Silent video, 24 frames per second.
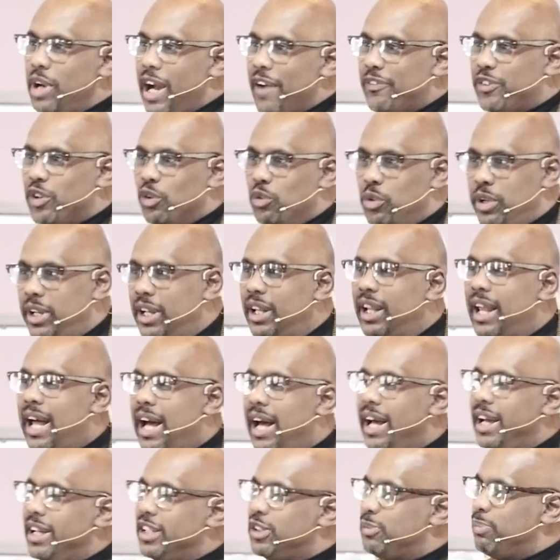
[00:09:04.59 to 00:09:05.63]
have to
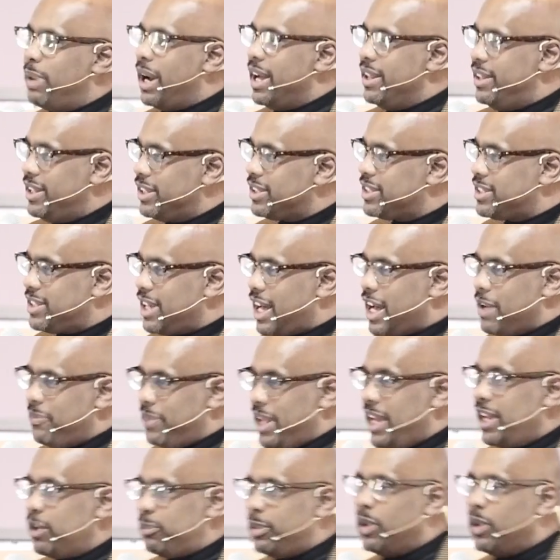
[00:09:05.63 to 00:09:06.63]
realize by this time they had